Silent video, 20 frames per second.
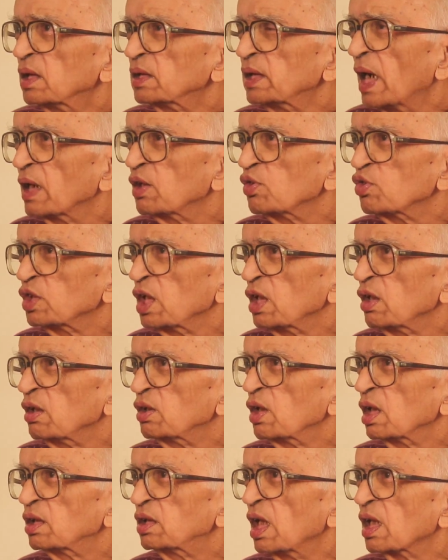That
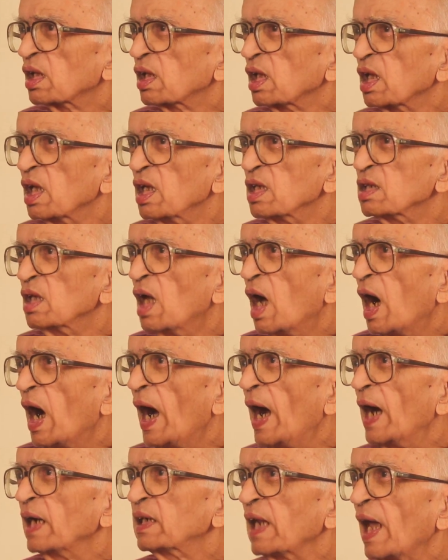the thinking is
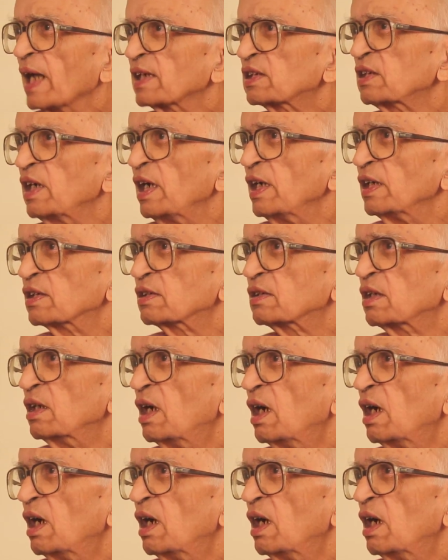high tax rates,